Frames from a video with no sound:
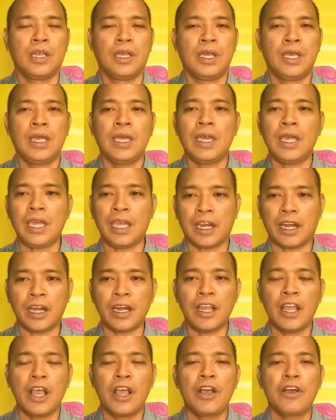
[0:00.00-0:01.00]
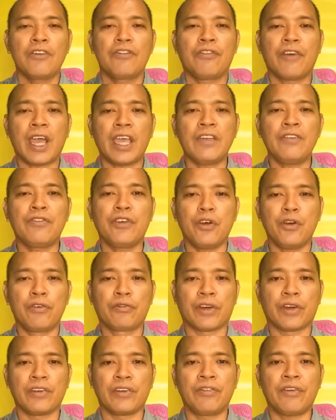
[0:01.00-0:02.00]
Here, 5 over
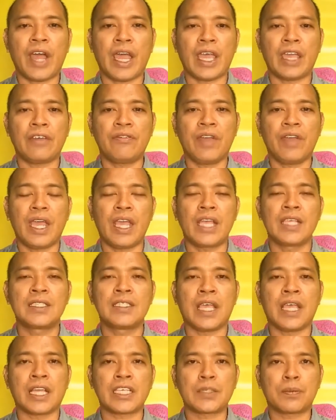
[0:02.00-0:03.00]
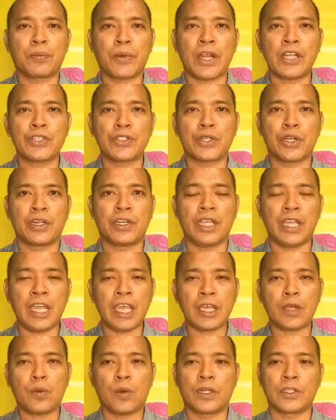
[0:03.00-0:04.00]
5 is the expression
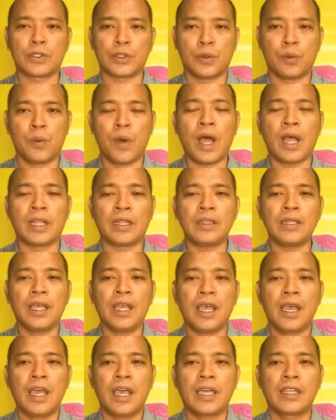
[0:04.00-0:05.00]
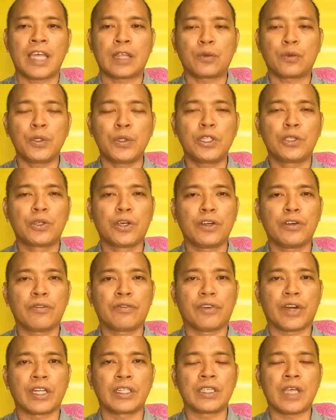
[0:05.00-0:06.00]
equal to 1 that would
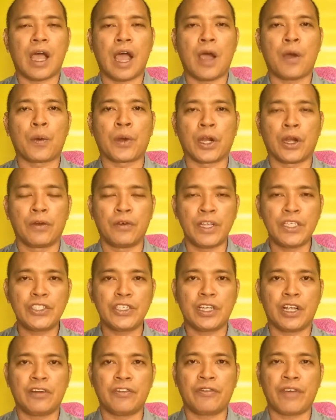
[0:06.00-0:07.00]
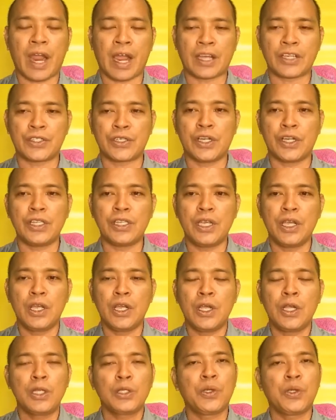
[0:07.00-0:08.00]
convert our original fraction
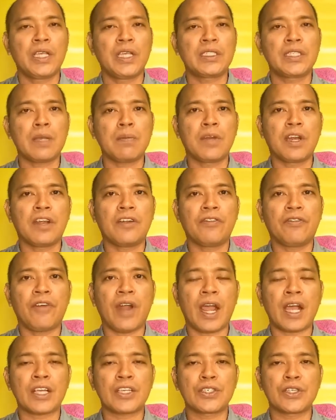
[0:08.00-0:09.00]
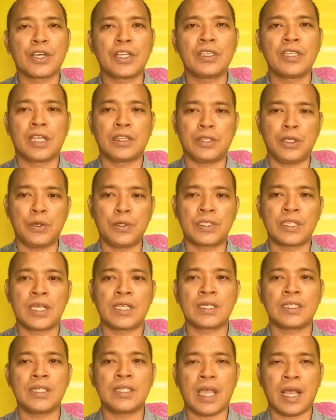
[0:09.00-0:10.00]
to a similar fraction that uses
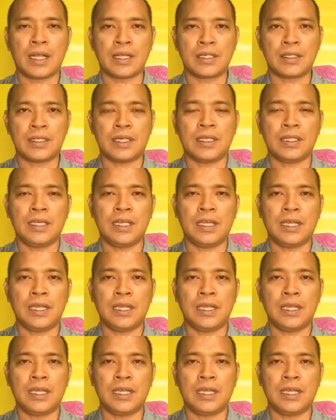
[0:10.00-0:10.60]
the LCD.